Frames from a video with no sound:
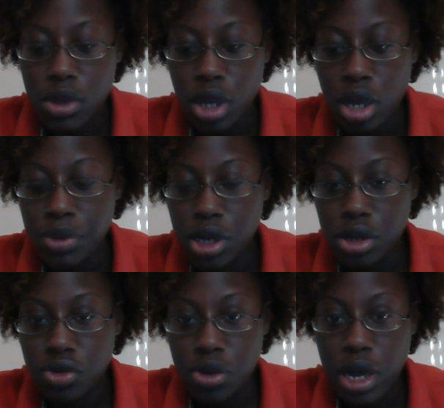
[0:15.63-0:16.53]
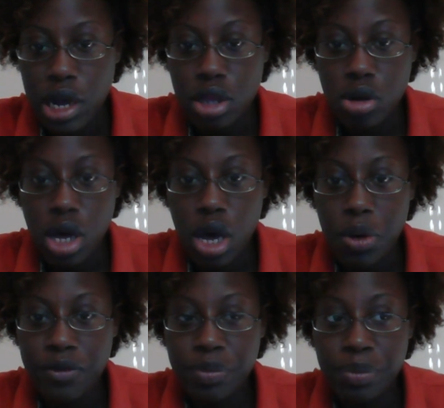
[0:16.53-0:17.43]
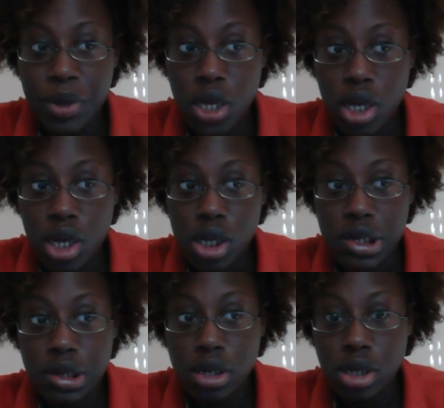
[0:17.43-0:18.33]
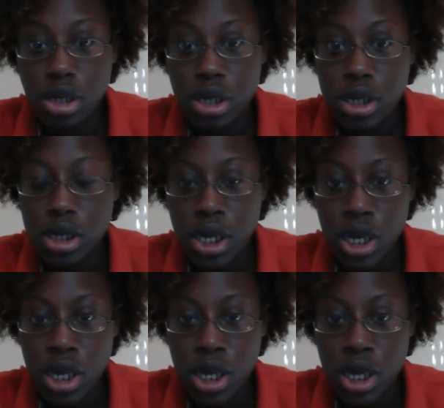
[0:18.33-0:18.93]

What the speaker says: update you guys on how I've been